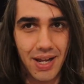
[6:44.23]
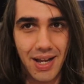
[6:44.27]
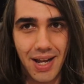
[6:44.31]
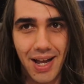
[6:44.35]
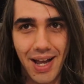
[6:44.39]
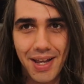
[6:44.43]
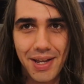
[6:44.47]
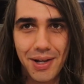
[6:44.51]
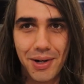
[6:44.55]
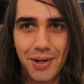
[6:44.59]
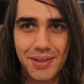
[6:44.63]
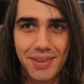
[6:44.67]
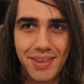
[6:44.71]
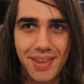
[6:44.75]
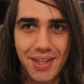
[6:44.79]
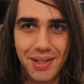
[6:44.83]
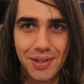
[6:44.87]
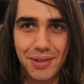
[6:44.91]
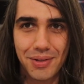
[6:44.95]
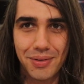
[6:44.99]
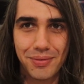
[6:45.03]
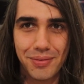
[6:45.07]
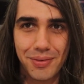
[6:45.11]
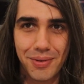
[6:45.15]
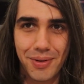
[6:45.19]
I
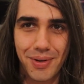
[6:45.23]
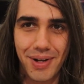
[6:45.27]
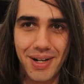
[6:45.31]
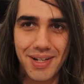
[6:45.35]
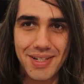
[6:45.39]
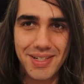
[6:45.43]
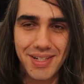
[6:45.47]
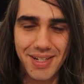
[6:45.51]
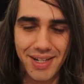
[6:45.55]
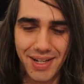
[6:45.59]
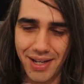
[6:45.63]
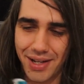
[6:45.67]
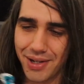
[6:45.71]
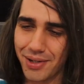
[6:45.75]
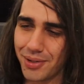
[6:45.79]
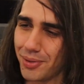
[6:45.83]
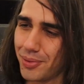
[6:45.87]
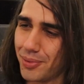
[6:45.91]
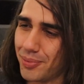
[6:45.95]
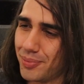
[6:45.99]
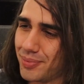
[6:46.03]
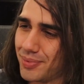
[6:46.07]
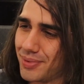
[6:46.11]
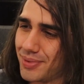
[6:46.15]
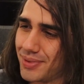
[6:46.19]
thank you for watching. I
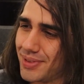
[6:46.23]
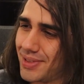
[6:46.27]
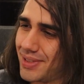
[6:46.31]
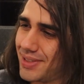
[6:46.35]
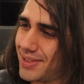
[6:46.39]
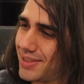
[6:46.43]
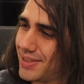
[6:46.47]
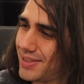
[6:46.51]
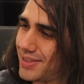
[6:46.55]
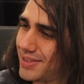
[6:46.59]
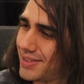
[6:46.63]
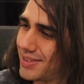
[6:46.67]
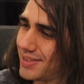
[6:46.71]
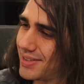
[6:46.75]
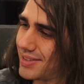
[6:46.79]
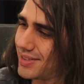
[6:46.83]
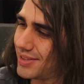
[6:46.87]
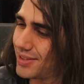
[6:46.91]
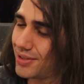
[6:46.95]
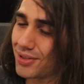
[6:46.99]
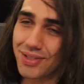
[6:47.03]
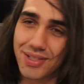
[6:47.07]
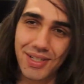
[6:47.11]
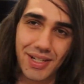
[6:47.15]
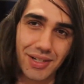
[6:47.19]
hope
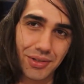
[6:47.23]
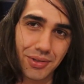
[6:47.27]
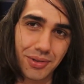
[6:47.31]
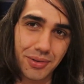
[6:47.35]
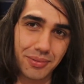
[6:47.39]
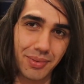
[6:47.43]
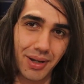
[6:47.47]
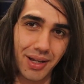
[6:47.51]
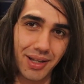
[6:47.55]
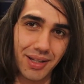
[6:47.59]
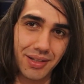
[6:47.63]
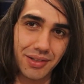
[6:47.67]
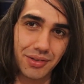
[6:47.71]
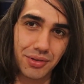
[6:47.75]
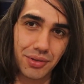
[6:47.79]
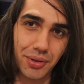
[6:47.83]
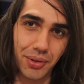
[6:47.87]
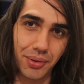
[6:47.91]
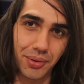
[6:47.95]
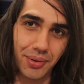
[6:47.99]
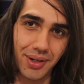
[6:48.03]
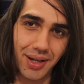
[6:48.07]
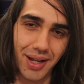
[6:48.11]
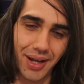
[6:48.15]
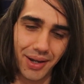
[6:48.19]
those are sold by Lean
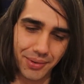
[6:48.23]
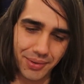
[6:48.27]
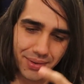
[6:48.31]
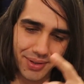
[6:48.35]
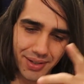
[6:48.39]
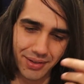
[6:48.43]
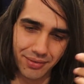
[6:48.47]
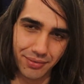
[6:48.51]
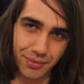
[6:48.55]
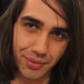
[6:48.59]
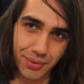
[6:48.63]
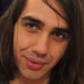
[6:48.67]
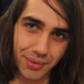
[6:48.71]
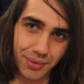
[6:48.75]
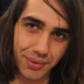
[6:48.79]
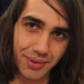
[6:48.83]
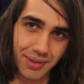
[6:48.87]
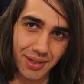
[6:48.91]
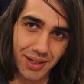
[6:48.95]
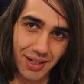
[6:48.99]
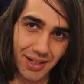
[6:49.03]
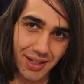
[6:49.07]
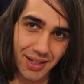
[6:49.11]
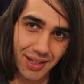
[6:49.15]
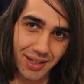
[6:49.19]
Soul. I will leave you
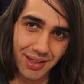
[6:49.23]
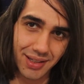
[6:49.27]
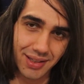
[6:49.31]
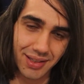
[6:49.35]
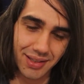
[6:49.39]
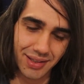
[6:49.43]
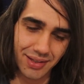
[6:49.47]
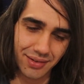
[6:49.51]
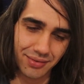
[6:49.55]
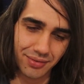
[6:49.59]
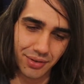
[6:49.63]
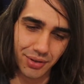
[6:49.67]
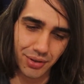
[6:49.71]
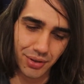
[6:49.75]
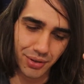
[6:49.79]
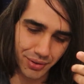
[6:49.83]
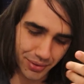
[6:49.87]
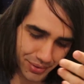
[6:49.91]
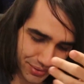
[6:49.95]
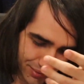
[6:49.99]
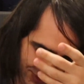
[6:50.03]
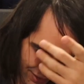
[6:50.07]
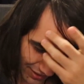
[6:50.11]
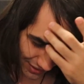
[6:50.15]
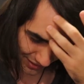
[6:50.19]
a link in the video
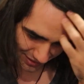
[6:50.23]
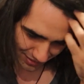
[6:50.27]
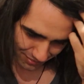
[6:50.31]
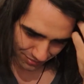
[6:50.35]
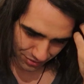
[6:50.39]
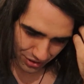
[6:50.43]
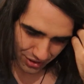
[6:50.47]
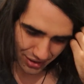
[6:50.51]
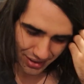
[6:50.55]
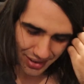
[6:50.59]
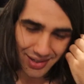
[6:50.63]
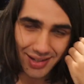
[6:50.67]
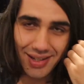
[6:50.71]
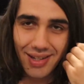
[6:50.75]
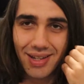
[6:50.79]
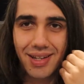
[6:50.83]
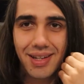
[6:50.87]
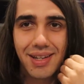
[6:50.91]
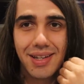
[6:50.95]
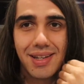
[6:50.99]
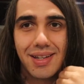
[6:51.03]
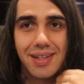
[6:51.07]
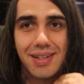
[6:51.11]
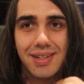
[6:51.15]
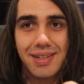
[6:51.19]
description
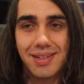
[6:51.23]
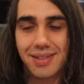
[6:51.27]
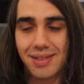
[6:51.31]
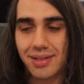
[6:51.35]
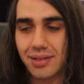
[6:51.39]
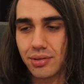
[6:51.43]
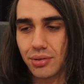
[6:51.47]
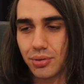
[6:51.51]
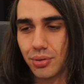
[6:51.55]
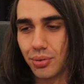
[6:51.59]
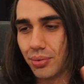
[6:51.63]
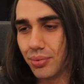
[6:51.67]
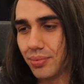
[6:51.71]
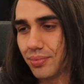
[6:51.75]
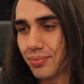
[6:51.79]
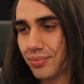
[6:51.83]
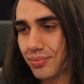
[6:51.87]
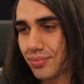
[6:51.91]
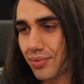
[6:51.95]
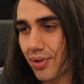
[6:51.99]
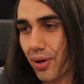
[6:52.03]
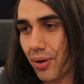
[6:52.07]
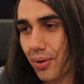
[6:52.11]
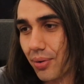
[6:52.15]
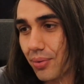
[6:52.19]
to
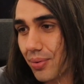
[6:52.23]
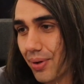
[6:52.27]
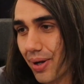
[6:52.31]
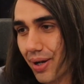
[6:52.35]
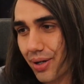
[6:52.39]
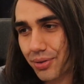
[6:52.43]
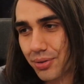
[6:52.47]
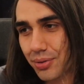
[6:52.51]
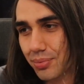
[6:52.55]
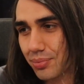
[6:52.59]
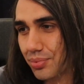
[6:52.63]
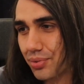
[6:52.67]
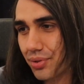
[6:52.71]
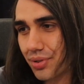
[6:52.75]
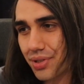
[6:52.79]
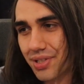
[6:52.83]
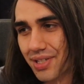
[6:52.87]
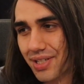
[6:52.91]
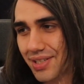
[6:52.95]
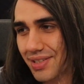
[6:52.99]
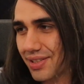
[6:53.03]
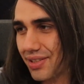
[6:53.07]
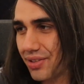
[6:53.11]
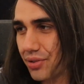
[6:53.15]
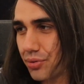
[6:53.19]
know where to
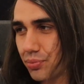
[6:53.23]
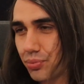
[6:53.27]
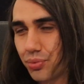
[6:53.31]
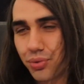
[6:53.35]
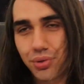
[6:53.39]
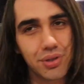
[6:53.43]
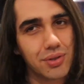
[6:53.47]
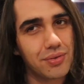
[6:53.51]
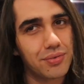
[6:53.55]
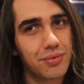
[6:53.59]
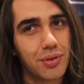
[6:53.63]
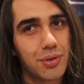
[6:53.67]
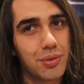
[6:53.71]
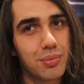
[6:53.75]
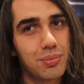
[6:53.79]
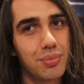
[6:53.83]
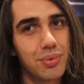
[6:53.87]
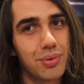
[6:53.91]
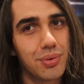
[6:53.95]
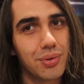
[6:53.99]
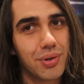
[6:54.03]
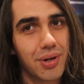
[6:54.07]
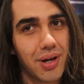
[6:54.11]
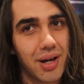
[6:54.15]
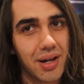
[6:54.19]
purchase this beautiful
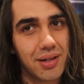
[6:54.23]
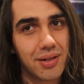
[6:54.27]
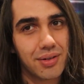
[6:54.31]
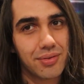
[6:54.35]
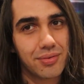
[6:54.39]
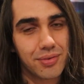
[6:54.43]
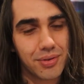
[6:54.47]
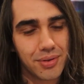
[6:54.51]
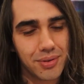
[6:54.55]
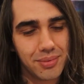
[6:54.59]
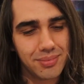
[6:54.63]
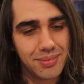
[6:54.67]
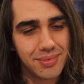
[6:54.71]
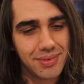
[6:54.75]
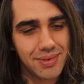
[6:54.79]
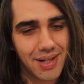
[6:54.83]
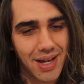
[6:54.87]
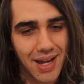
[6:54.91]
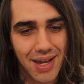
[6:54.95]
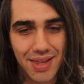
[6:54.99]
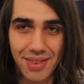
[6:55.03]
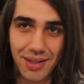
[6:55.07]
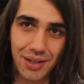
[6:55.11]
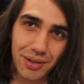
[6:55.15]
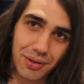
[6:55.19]
blue color from.
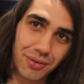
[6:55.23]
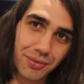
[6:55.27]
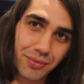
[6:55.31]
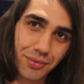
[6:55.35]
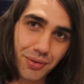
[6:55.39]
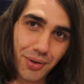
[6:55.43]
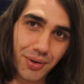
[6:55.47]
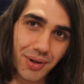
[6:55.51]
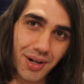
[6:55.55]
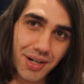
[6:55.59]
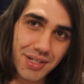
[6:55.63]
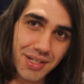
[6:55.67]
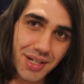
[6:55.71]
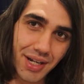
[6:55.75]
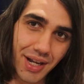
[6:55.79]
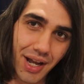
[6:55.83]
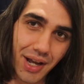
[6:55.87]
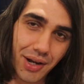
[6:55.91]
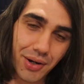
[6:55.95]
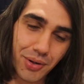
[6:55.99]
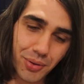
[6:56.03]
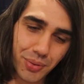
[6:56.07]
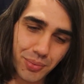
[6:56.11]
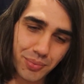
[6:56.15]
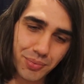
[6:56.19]
I thank you for watching. I
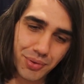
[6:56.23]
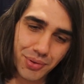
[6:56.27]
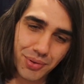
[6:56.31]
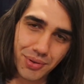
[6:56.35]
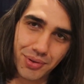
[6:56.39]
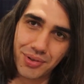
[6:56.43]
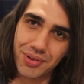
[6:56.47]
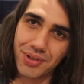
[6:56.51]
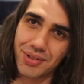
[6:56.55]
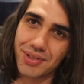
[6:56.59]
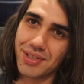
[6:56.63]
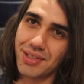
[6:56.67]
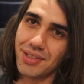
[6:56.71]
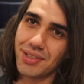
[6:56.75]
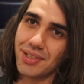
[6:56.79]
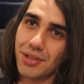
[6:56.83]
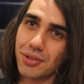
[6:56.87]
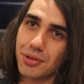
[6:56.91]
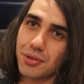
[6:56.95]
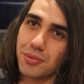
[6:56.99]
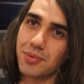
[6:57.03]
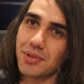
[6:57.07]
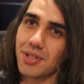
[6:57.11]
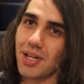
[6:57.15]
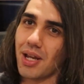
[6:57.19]
hope you'll consider
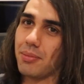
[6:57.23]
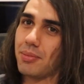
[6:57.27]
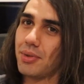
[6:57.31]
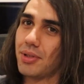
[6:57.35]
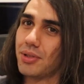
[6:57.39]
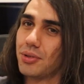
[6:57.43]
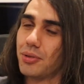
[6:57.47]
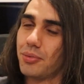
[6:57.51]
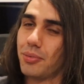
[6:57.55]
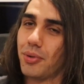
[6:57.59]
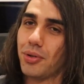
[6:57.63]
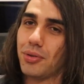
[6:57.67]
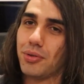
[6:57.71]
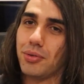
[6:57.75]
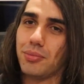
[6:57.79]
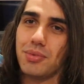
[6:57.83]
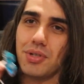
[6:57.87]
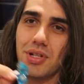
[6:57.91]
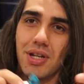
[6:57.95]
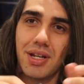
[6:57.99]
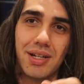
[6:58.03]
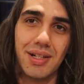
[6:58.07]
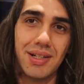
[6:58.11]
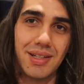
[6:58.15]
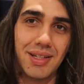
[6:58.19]
subscribing to my YouTube
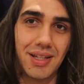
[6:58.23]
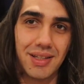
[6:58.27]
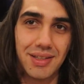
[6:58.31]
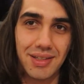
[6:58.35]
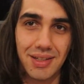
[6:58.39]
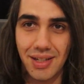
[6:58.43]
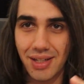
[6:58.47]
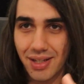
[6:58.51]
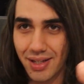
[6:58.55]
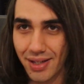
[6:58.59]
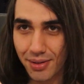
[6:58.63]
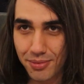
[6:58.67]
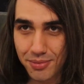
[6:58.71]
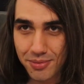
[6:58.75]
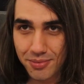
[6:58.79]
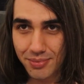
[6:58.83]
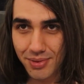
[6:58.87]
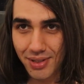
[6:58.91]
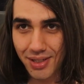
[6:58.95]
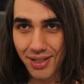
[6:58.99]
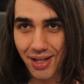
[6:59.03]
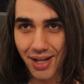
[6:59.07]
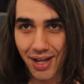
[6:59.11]
channel. That really helps me.